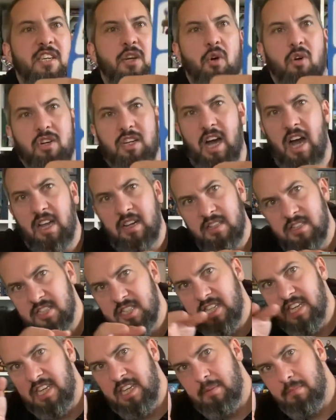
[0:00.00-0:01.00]
got colour
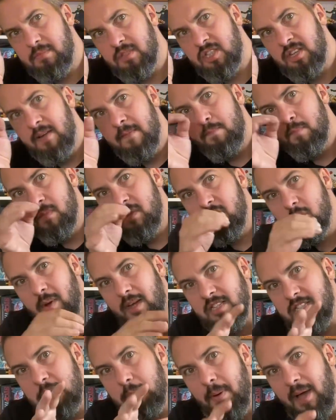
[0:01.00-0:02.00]
schemes to
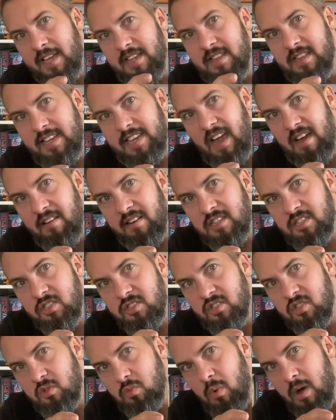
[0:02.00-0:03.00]
actually paint the characters
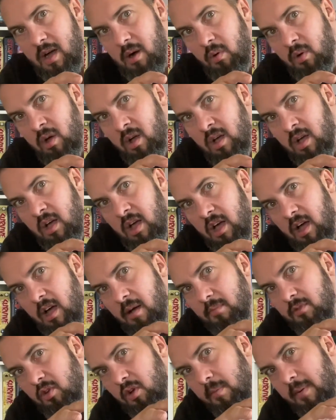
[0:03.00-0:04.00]
as well.
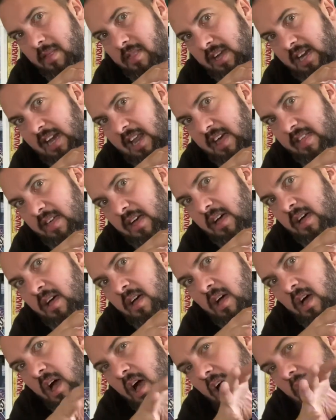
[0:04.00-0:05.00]
Sorry about the glare
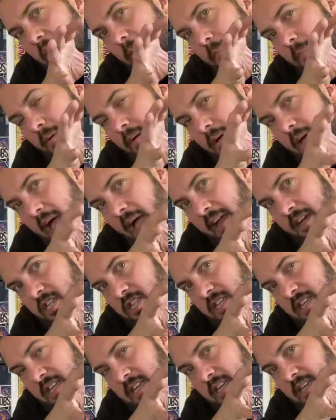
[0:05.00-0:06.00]
there.
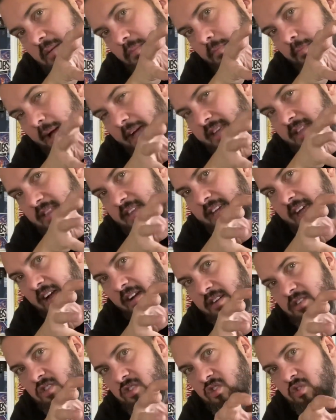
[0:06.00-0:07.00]
Actually paint the
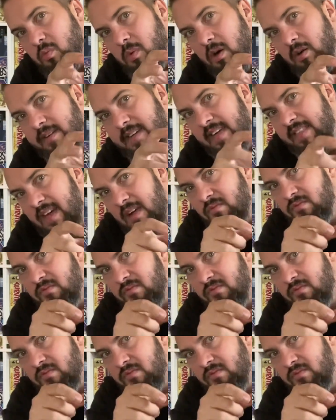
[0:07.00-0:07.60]
characters as well and get that